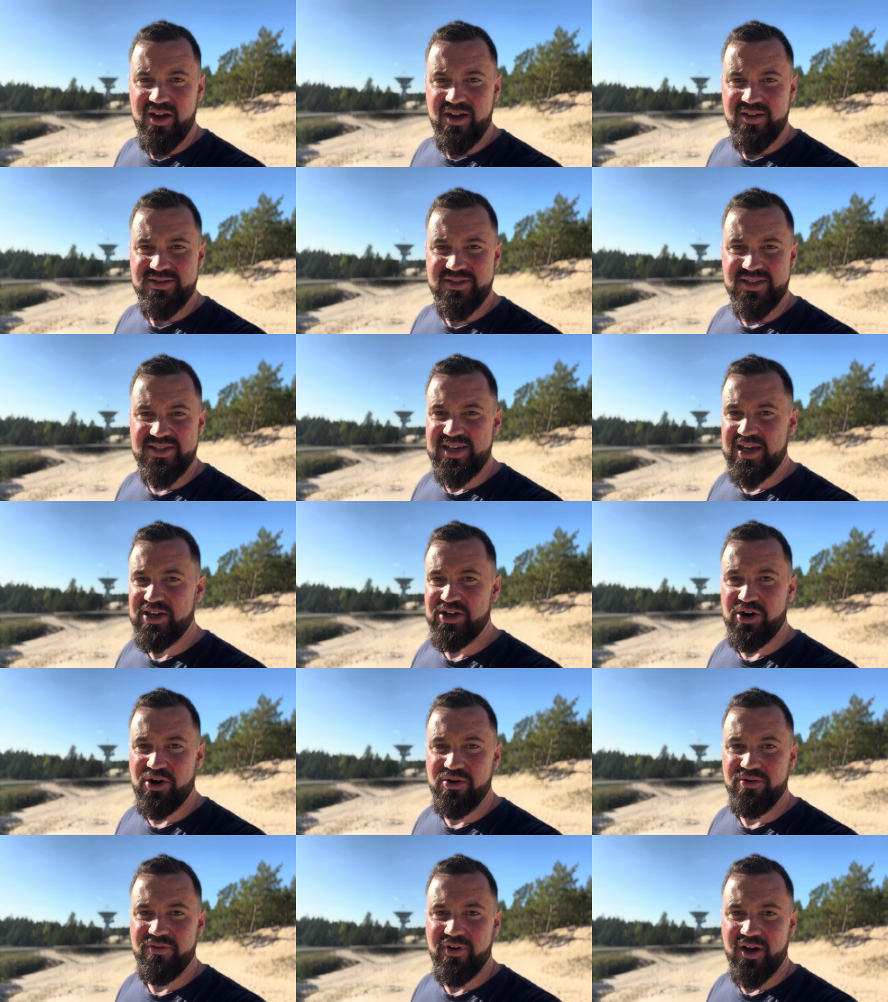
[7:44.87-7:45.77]
to take
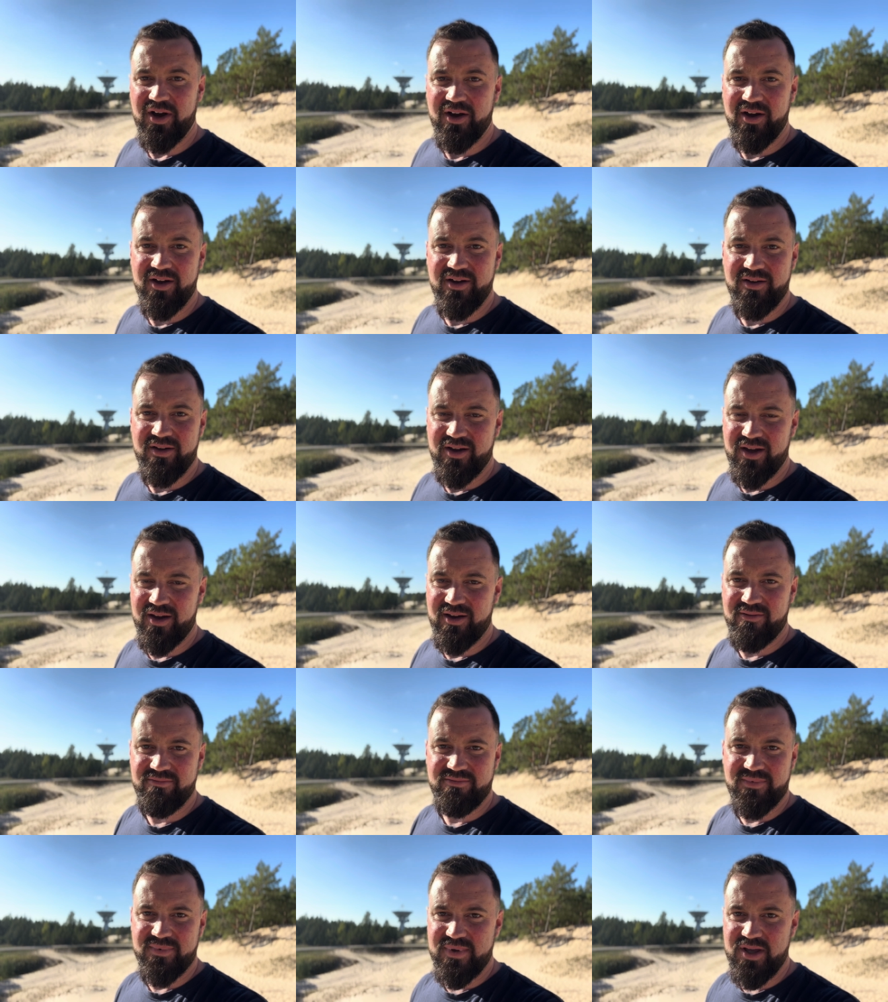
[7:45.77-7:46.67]
over, a,
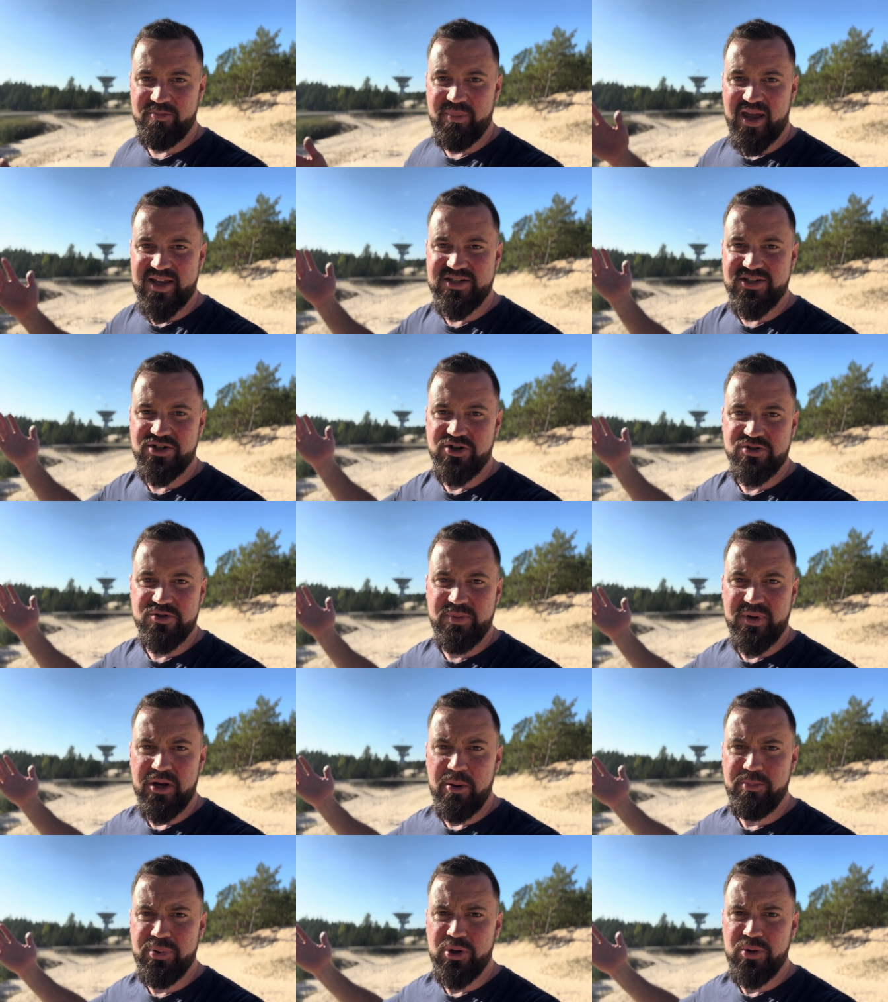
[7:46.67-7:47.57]
a, passenger who's
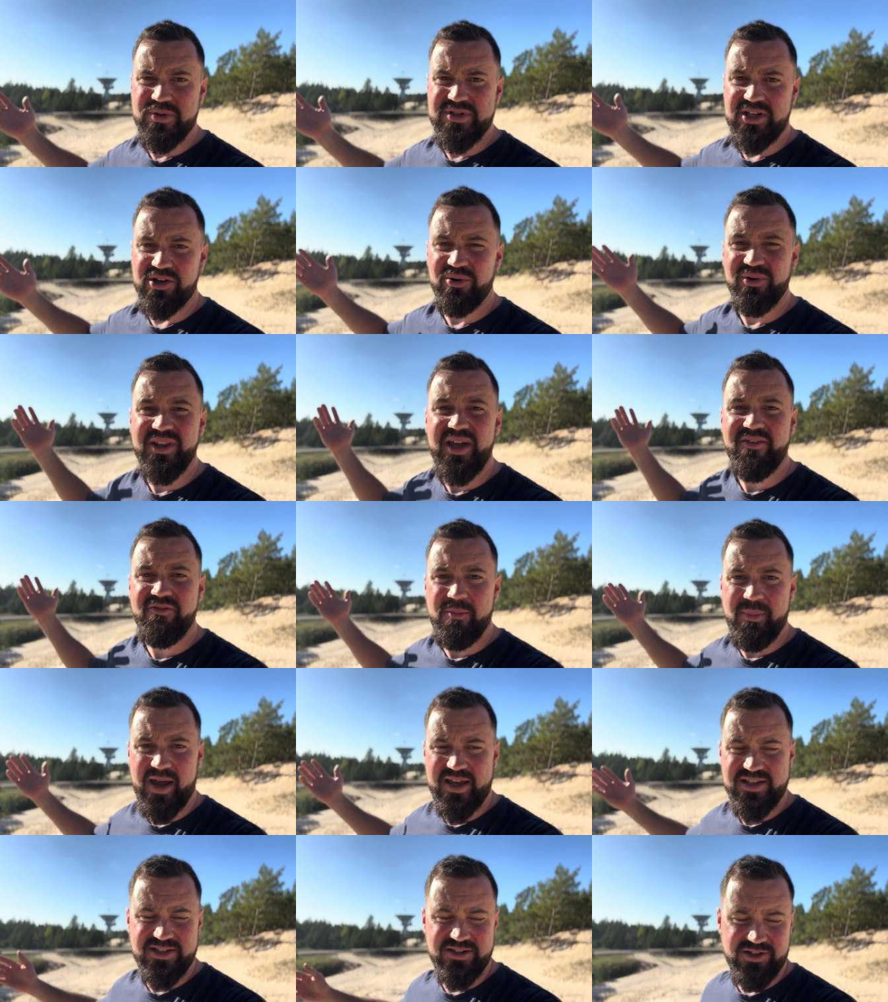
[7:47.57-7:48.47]
been abusing all the other
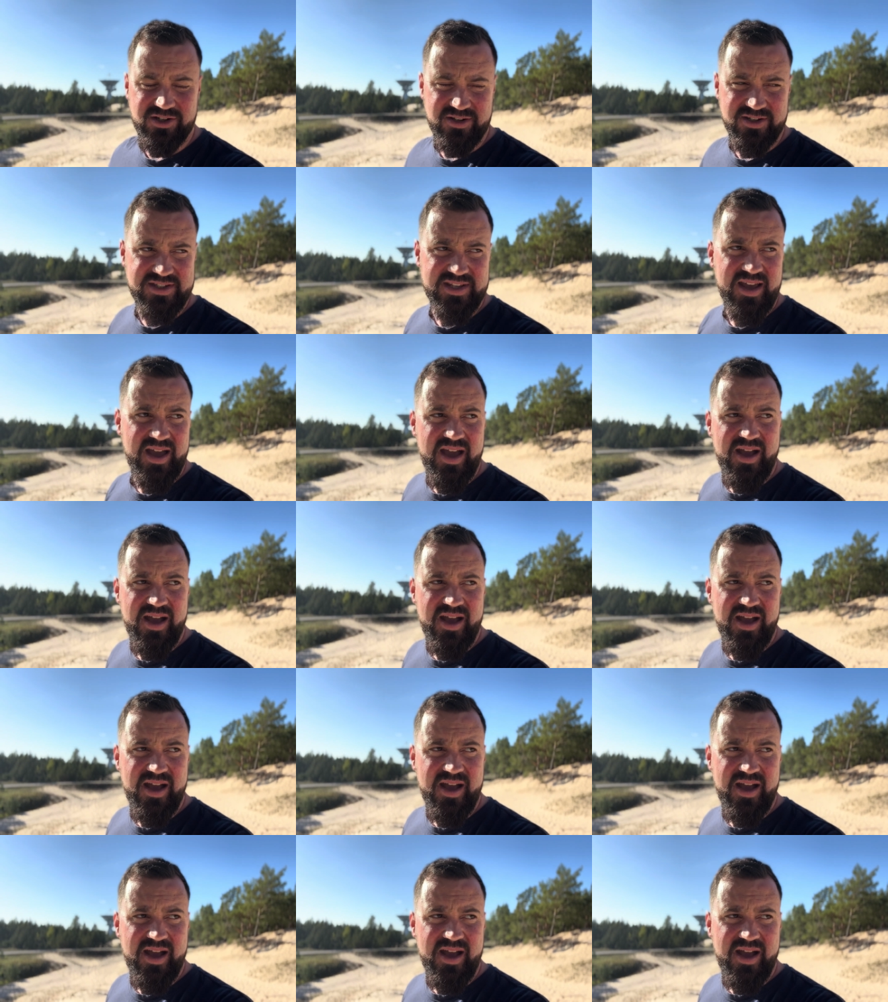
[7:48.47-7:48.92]
passengers?